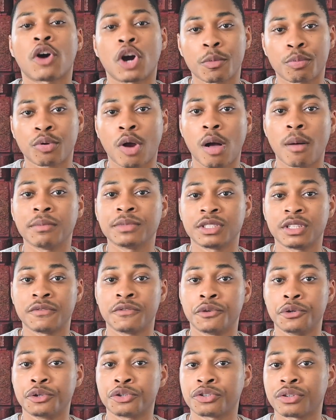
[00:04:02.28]
heart problems in the
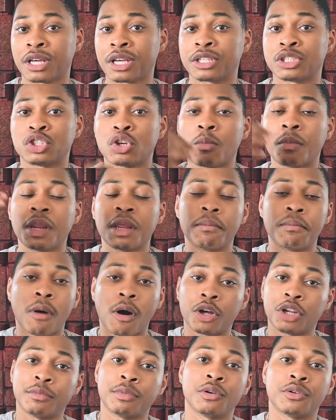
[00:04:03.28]
future like so many
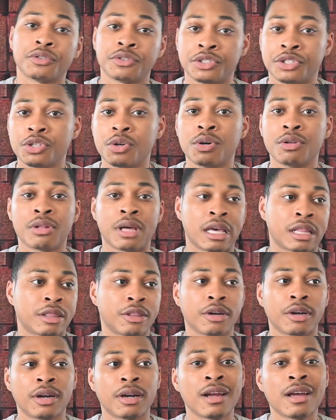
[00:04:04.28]
bodybuilders do in like
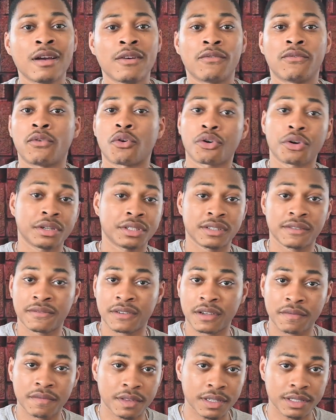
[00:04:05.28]
their 40s and
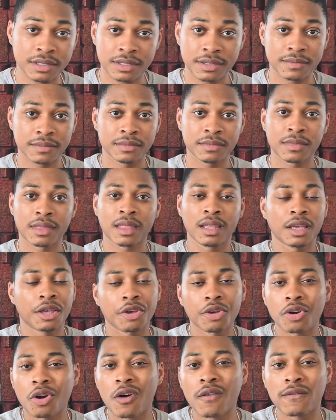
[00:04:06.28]
50s.
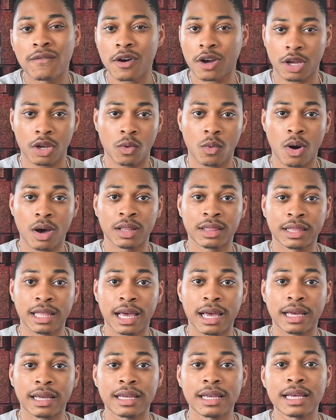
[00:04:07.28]
You don't fucking want
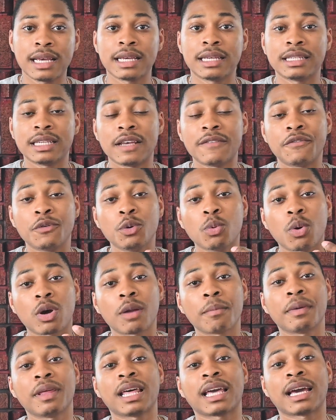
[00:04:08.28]
that. If you
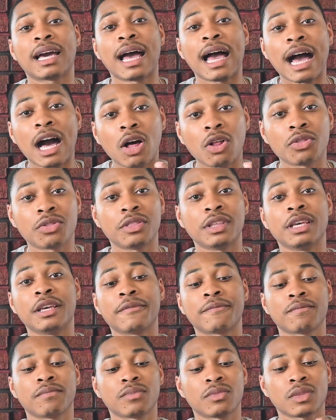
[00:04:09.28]
wanna be like a
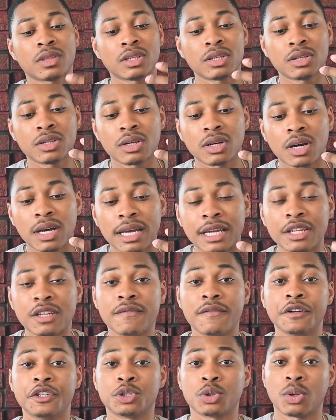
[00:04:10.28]
healthy
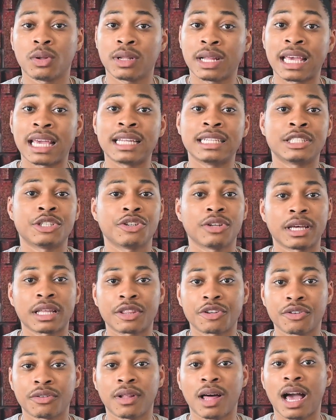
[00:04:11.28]
individual late into like
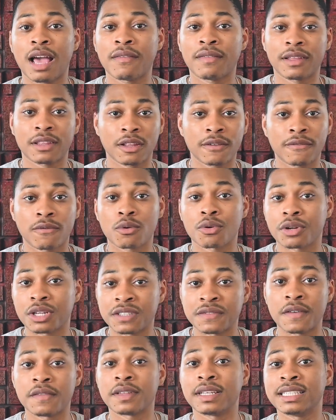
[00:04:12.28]
their life, like the
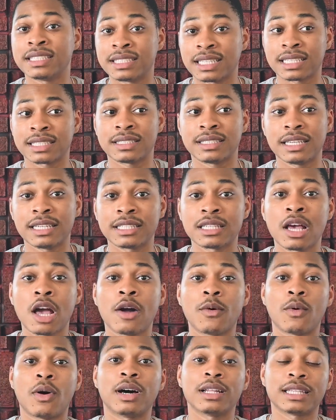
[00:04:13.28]
40s, 50s, 60s,
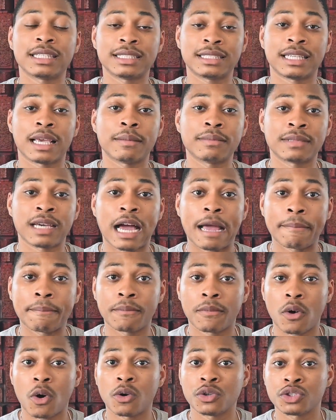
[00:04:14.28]
while at the same
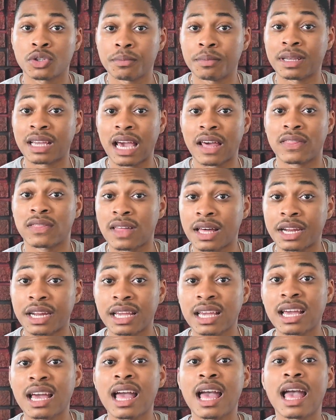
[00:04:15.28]
time also being athletic,